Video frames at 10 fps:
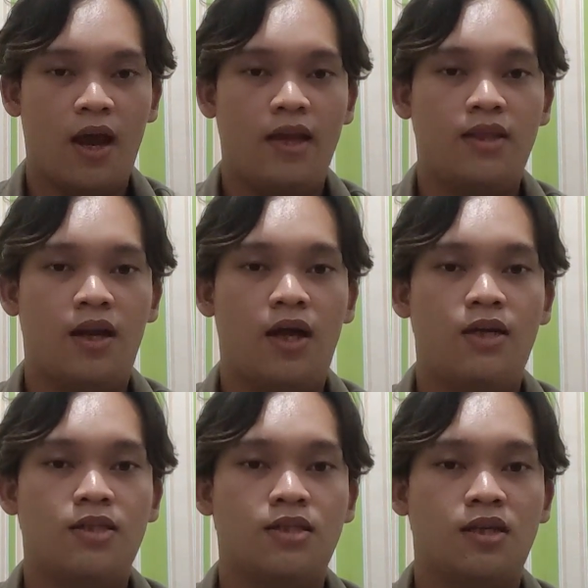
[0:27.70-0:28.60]
and the
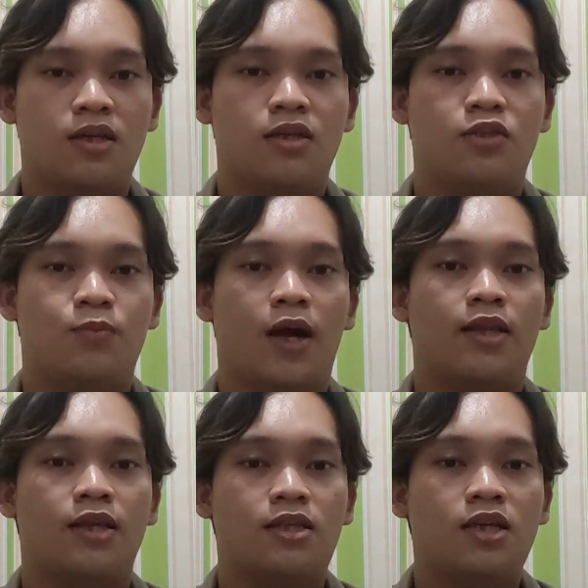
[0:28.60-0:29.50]
last is
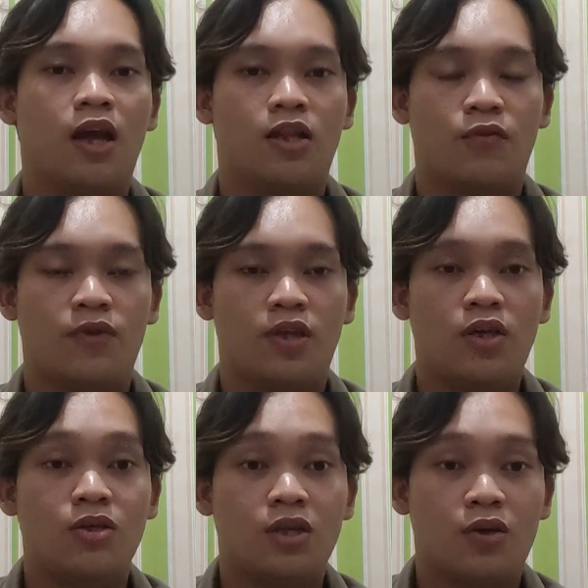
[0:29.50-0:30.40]
my teaching
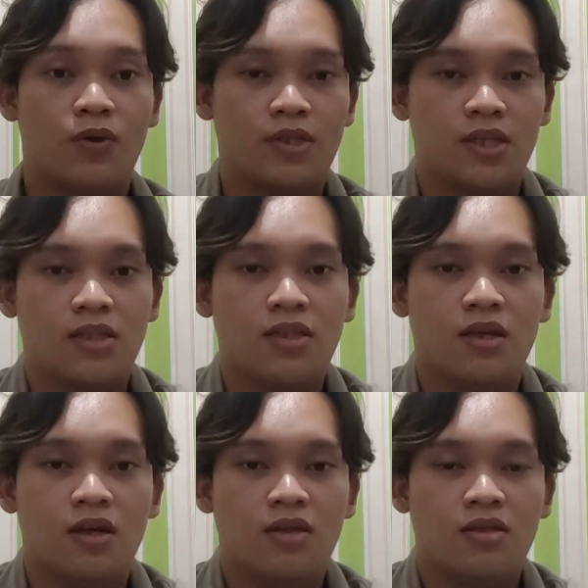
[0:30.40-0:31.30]
activity using
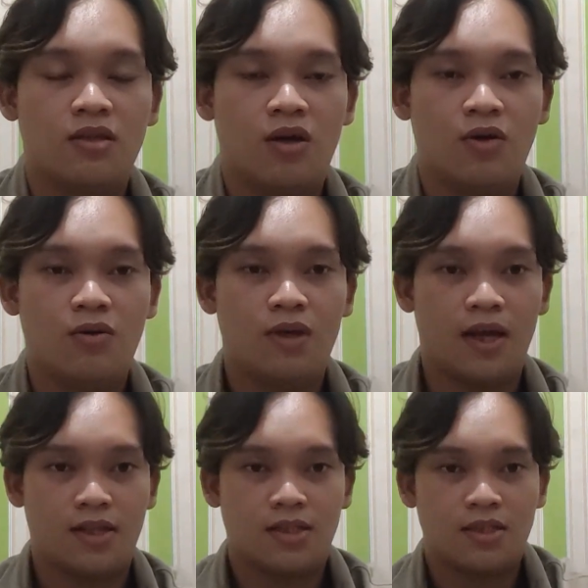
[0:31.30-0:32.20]
quizzes. So
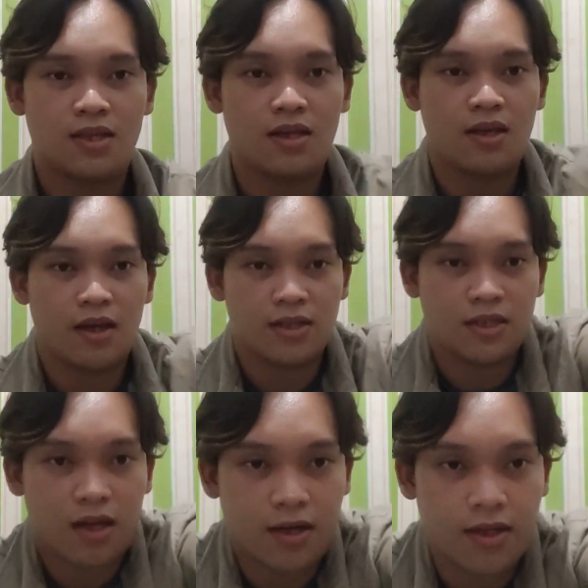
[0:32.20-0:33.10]
let's get
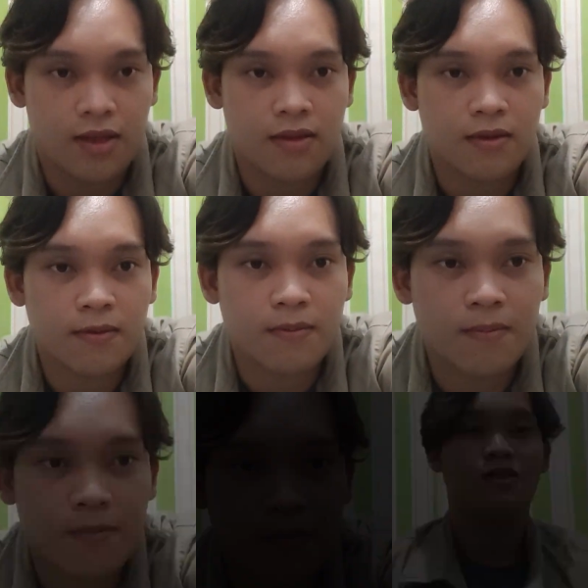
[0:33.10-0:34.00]
started.
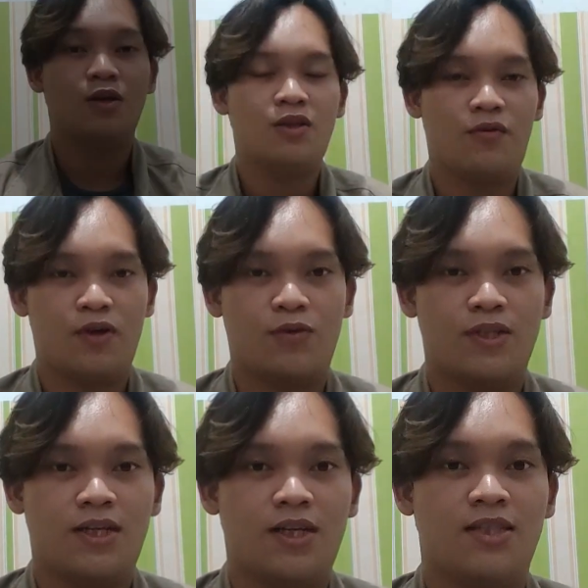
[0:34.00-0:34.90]
So the first
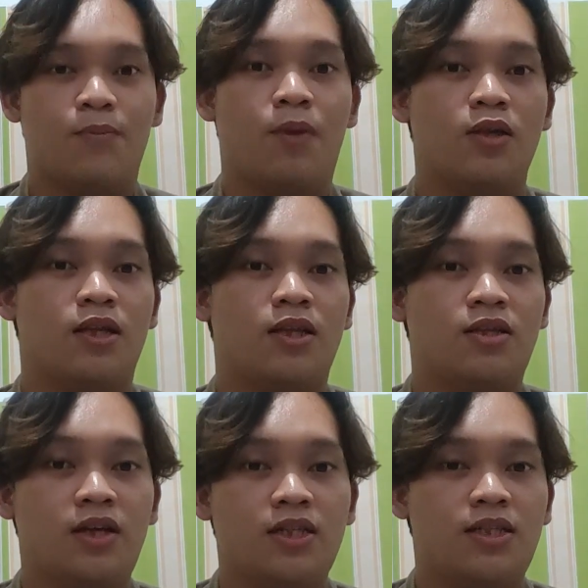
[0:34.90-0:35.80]
question is about the
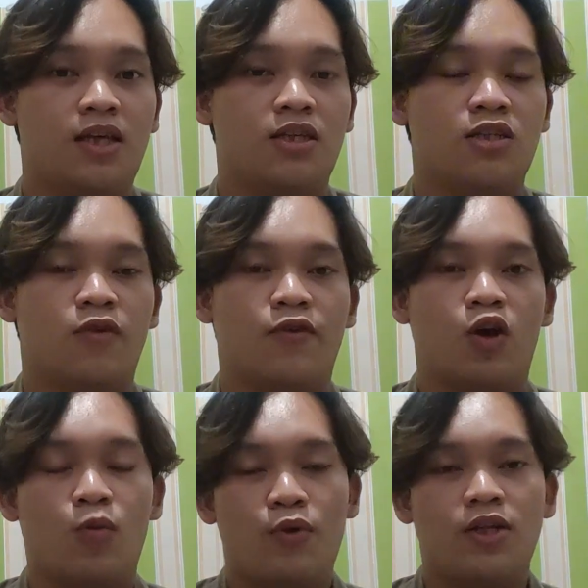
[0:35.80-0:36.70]
three stages of
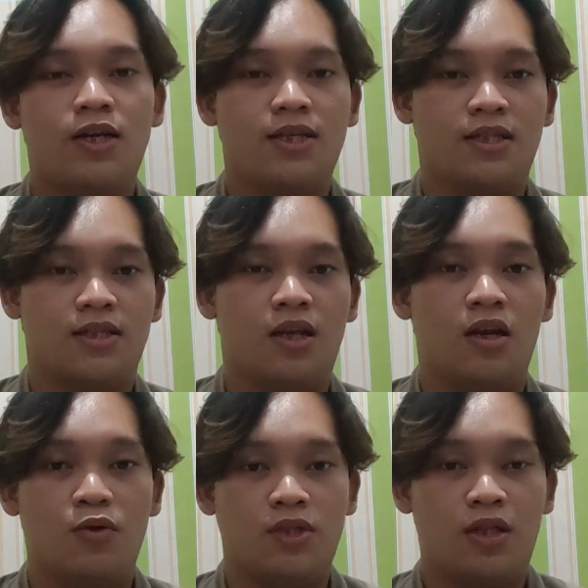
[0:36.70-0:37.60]
computer
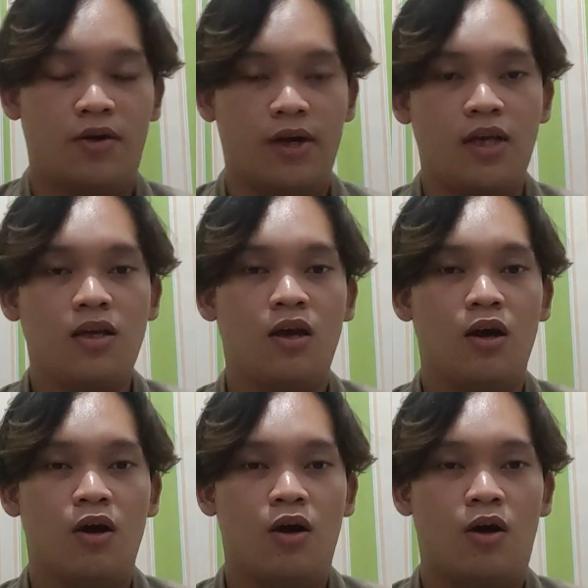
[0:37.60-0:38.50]
assisted language learning,
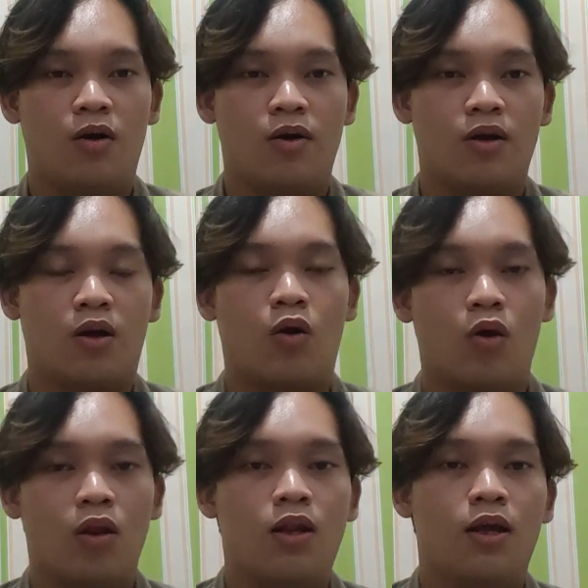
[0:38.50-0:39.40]
or
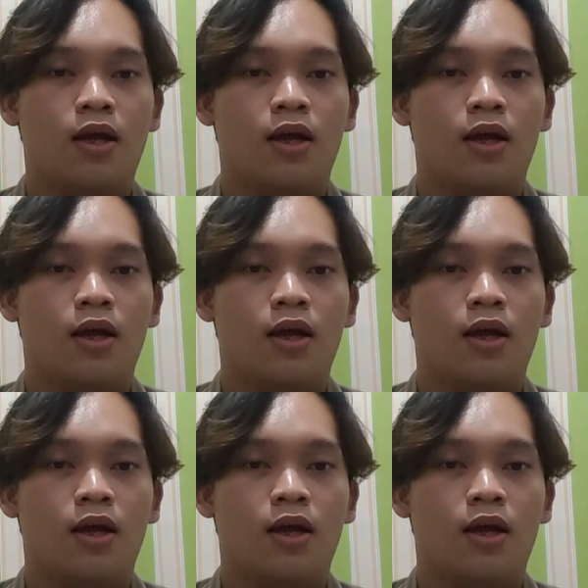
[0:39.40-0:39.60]
CALL.